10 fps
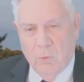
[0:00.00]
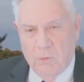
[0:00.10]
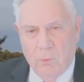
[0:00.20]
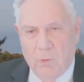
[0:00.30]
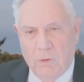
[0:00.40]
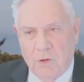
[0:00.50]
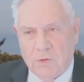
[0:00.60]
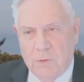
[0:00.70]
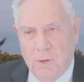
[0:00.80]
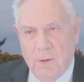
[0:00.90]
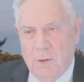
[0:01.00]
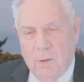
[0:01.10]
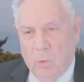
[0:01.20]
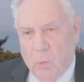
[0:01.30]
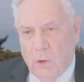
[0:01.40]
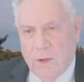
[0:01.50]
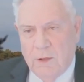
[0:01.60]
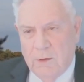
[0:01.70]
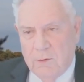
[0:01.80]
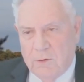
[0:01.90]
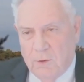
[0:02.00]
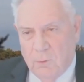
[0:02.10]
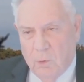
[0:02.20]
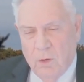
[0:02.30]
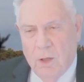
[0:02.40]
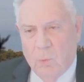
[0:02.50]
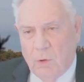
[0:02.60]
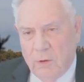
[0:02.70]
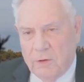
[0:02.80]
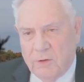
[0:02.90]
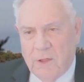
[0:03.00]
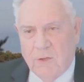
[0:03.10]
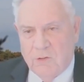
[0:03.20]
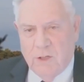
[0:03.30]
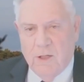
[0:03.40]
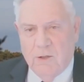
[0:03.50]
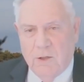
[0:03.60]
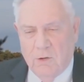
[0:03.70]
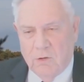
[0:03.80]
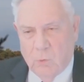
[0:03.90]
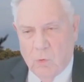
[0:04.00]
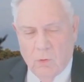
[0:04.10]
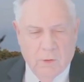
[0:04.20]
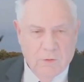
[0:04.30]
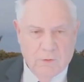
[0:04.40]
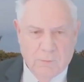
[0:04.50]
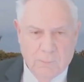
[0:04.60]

We're we're just we're willing to we're not willing to take a stand against the worldliness.